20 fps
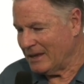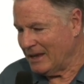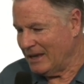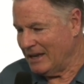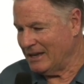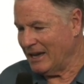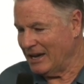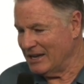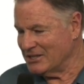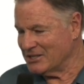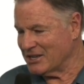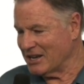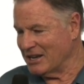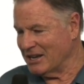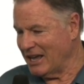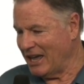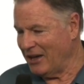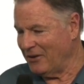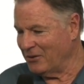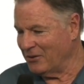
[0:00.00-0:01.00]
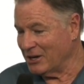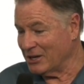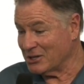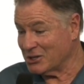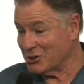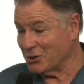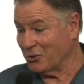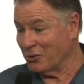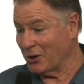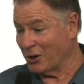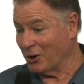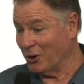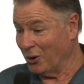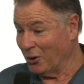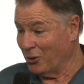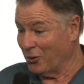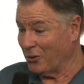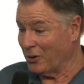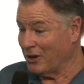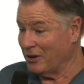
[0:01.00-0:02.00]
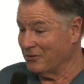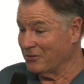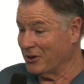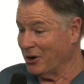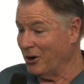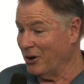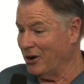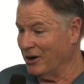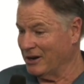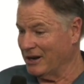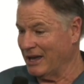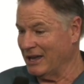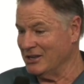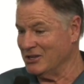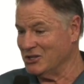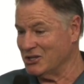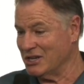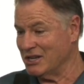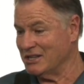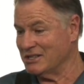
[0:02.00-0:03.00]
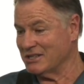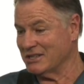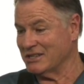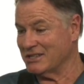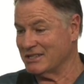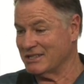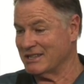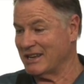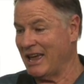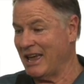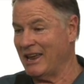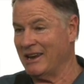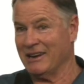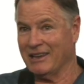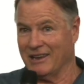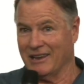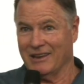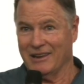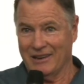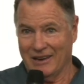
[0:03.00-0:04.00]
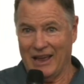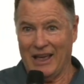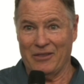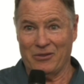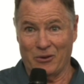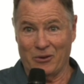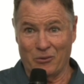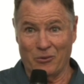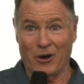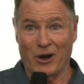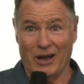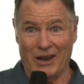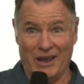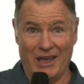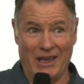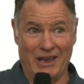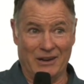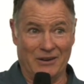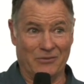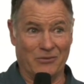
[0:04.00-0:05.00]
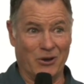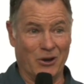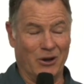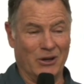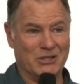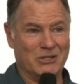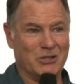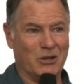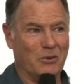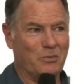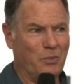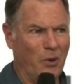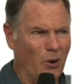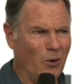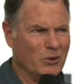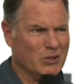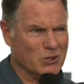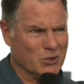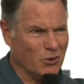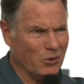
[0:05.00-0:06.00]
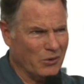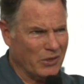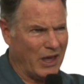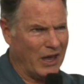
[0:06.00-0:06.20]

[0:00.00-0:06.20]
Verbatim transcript: he gazed into heaven and saw the glory of God and Jesus standing at the right hand of God. So Paul saw